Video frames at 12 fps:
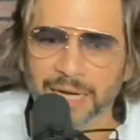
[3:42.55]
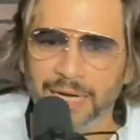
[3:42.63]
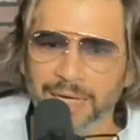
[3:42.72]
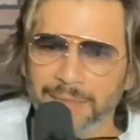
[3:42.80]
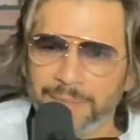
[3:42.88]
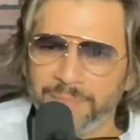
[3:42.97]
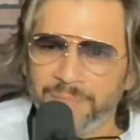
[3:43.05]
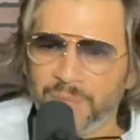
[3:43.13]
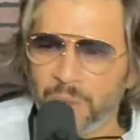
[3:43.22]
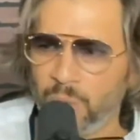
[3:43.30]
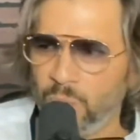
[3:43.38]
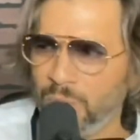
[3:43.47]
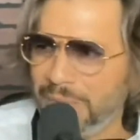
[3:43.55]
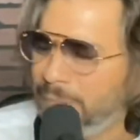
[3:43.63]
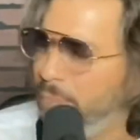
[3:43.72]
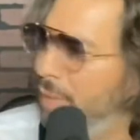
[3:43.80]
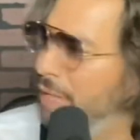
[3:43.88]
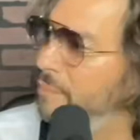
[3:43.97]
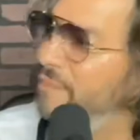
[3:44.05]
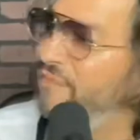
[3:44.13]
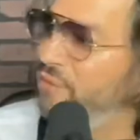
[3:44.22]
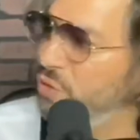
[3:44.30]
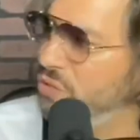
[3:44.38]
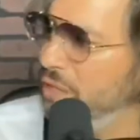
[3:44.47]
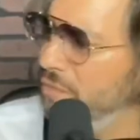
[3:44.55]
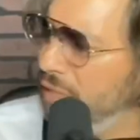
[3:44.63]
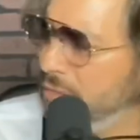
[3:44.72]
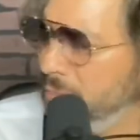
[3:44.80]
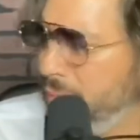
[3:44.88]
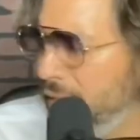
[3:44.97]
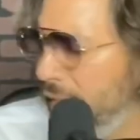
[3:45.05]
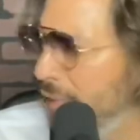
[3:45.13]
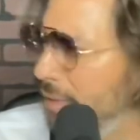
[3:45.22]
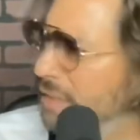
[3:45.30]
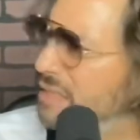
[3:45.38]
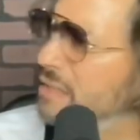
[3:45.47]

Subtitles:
well, my first advice would be like,